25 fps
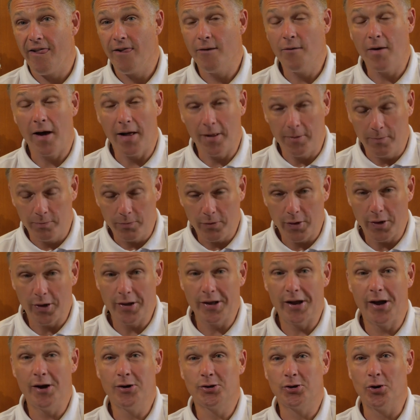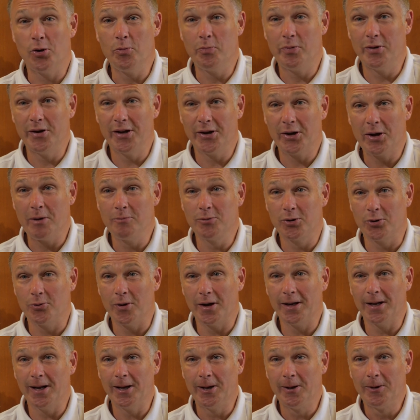Well, here's hoping it comes
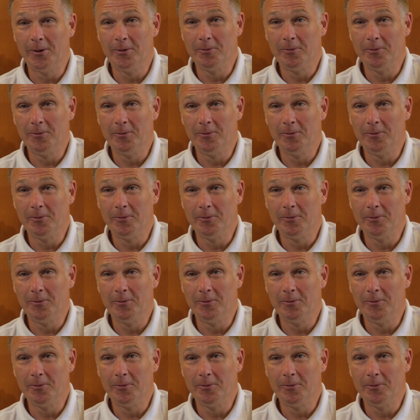quickly.